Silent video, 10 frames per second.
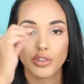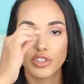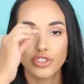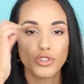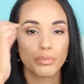so
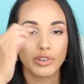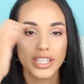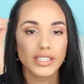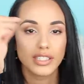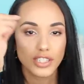it's super
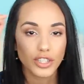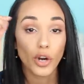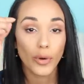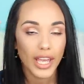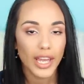easy to
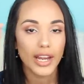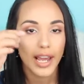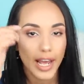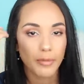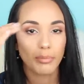go in
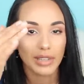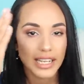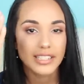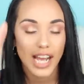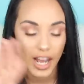and
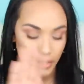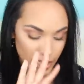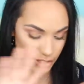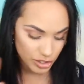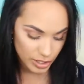blend
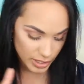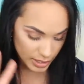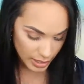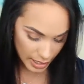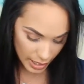out. It's
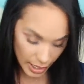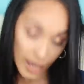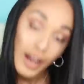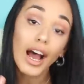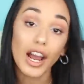just,
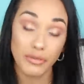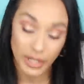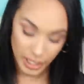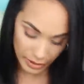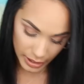I
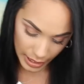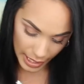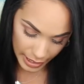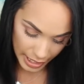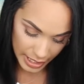really, really
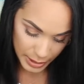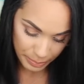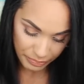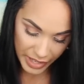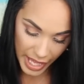like it.
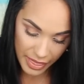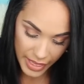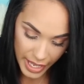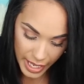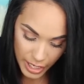And
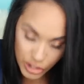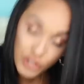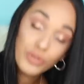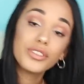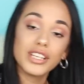then
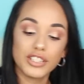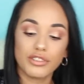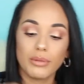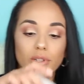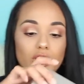two things
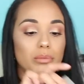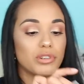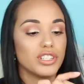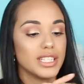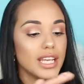from Laura
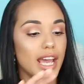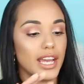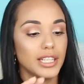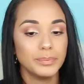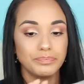
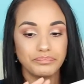Mercier.